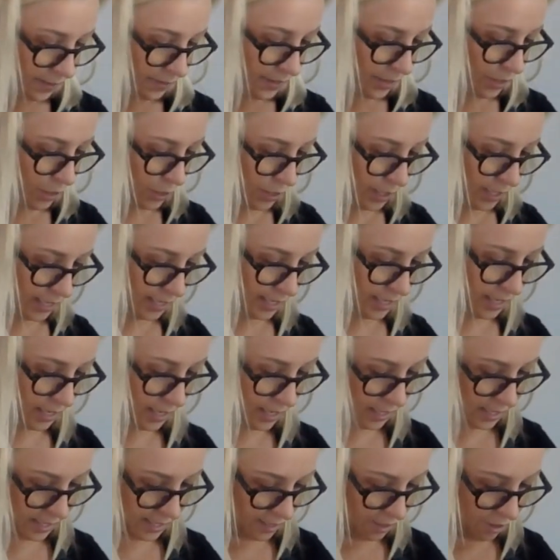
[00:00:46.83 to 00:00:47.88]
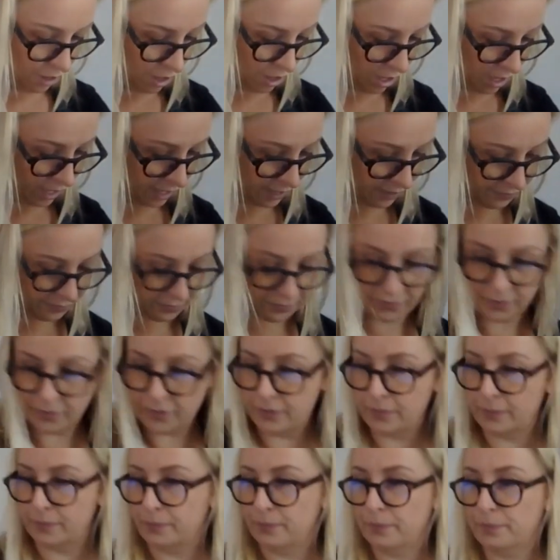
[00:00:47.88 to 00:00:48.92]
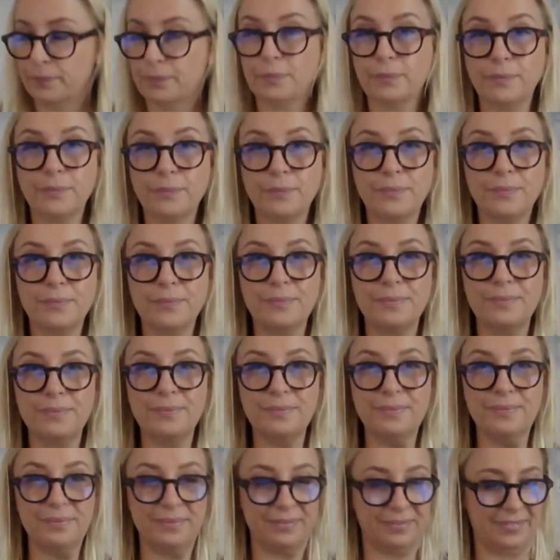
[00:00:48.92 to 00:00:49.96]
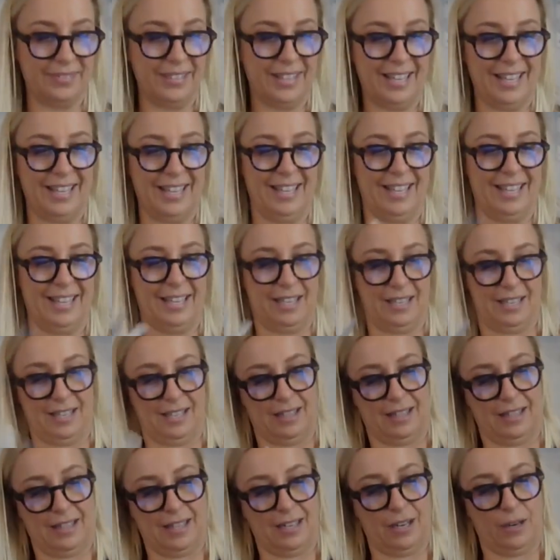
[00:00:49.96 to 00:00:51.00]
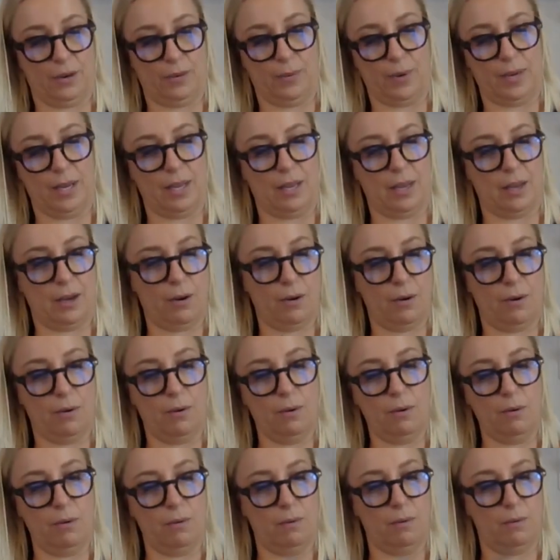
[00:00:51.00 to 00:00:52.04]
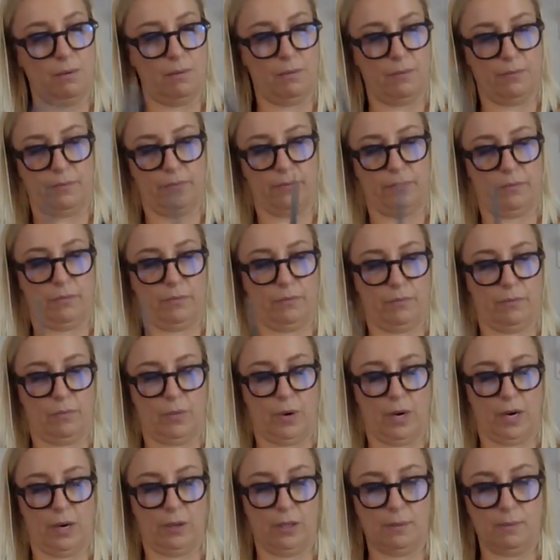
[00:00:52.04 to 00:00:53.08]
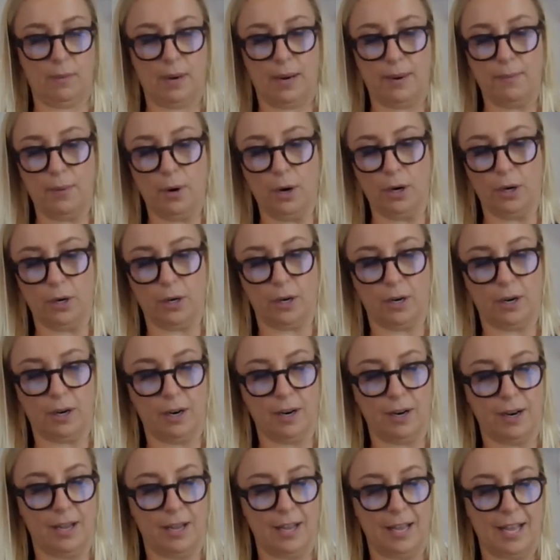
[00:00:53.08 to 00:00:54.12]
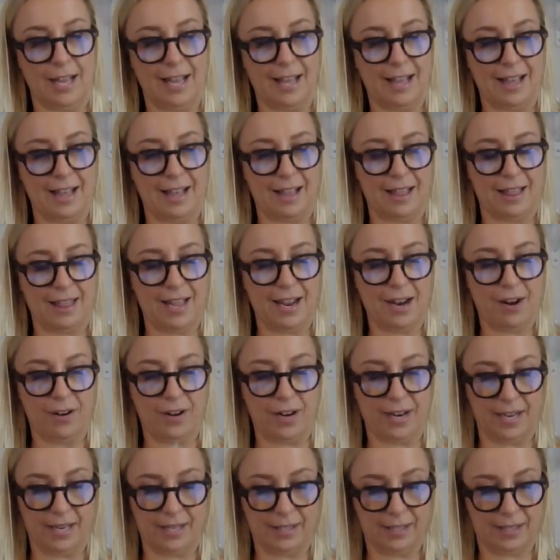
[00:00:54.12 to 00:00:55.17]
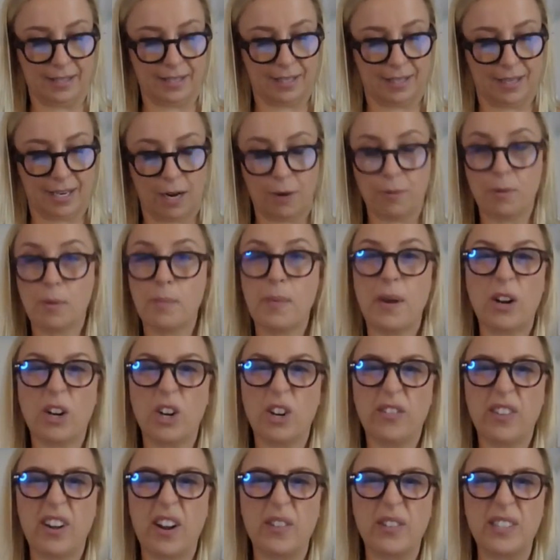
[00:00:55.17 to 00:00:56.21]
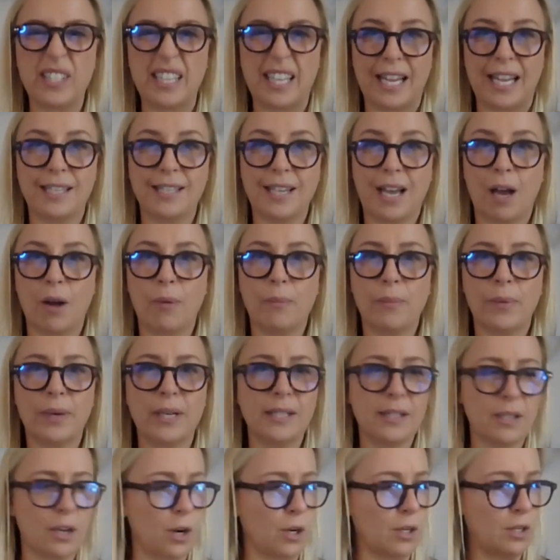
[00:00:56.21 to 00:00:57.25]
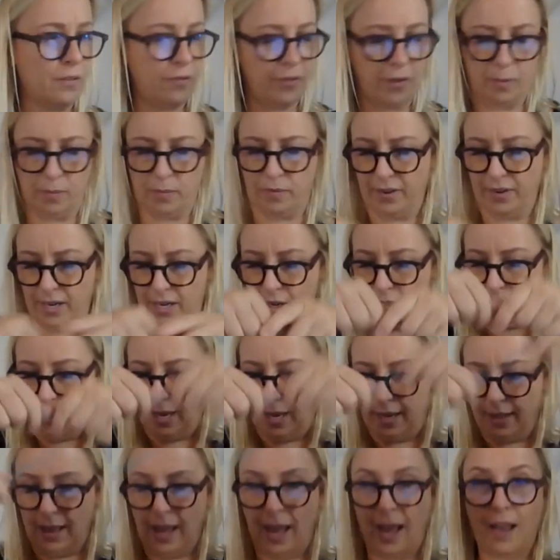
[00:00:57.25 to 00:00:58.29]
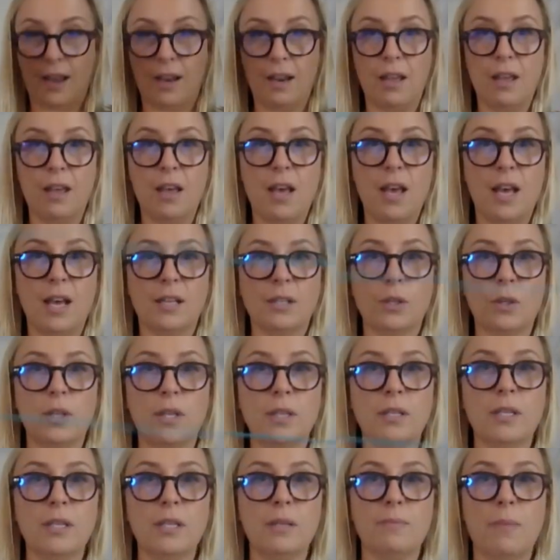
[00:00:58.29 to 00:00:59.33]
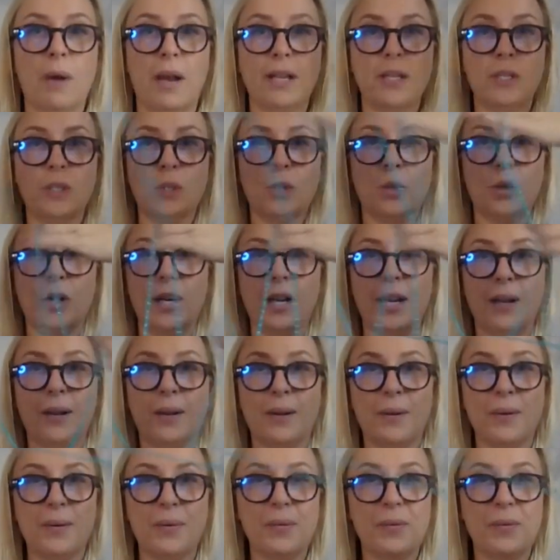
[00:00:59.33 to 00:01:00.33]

Then you're going to cut it off. There we go. Where's my marker? There it is. It would be better if I was laying down, but it's hard to film a video like that. So this is my string